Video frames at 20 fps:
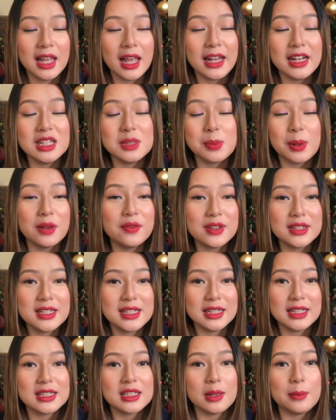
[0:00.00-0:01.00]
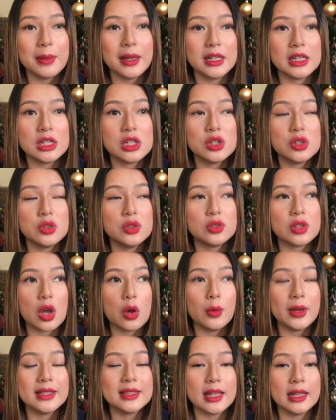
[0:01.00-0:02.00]
and it's perfect to get somebody who's
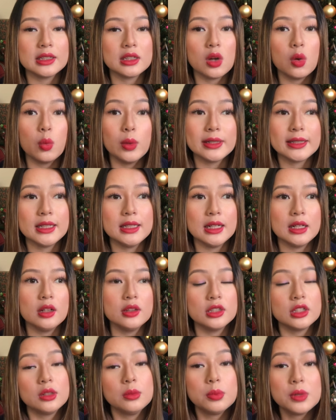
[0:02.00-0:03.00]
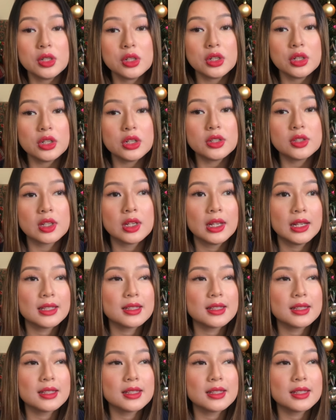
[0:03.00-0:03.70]
always like working on the computers,